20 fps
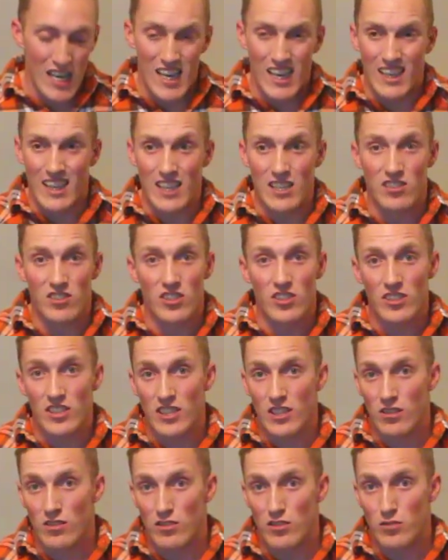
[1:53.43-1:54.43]
And they certainly
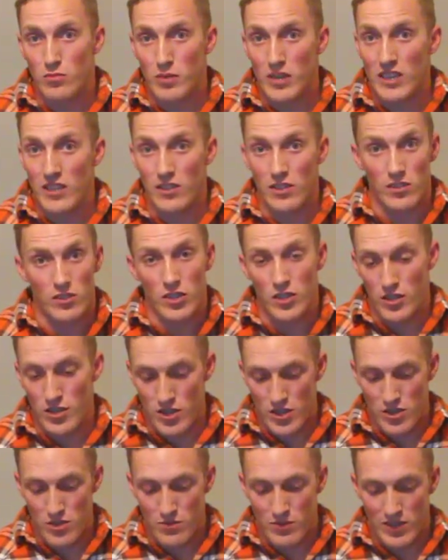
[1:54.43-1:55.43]
don't speak to their
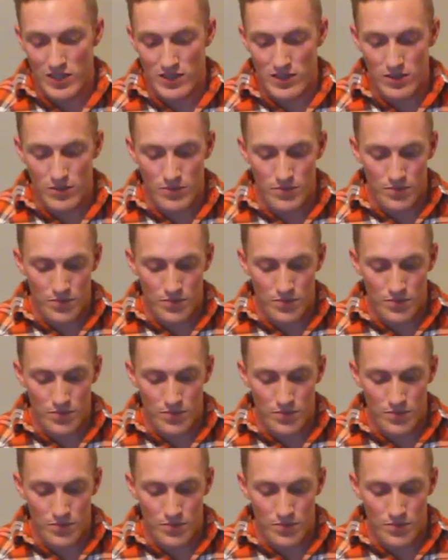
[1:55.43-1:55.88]
humans.